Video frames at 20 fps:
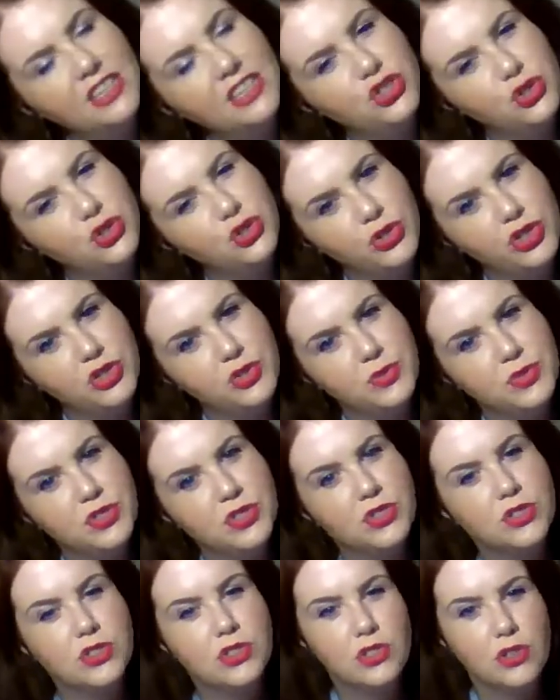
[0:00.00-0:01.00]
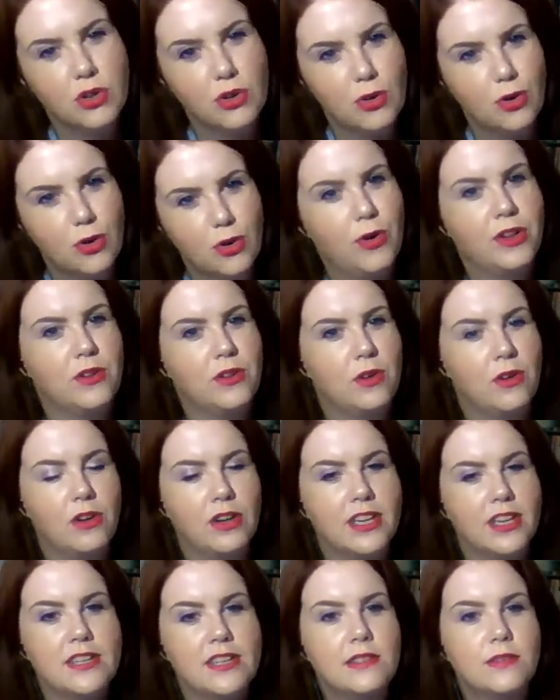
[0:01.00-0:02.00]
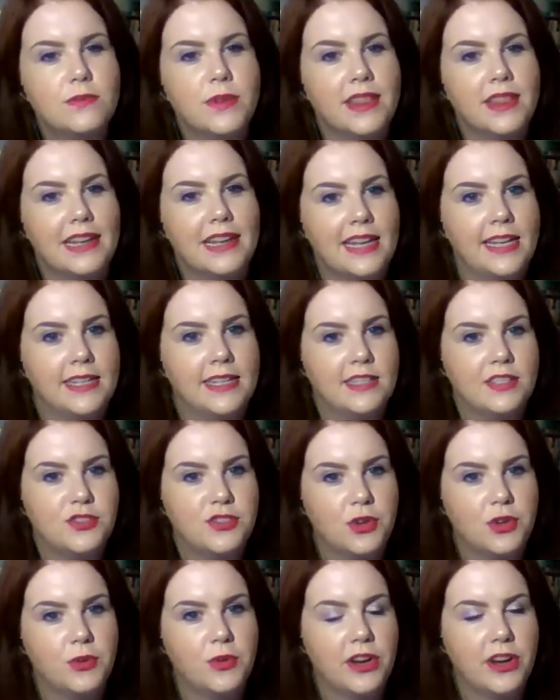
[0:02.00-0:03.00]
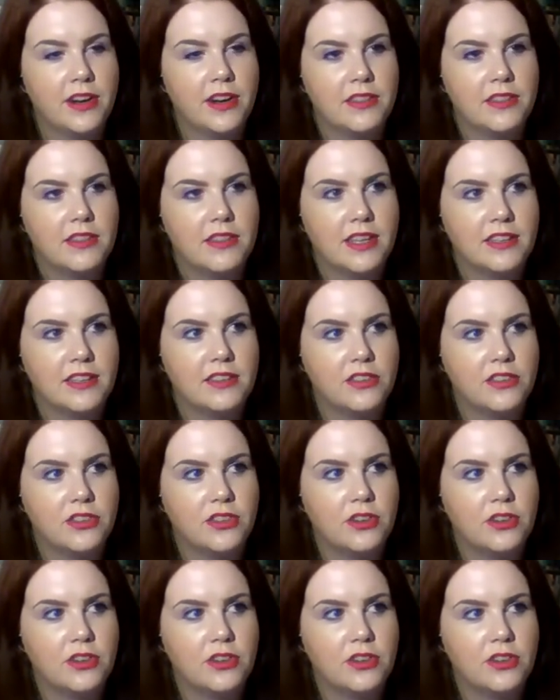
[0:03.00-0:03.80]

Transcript: like George was so annoyed with the Lady Stoneheart thing.